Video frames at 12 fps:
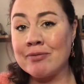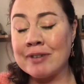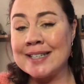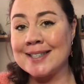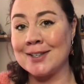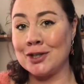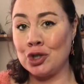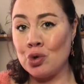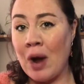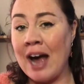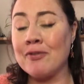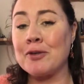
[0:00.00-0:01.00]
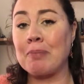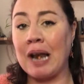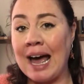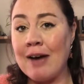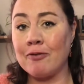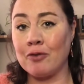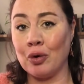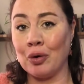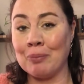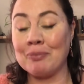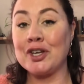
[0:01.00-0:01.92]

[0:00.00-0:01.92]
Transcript: reason that you have the platform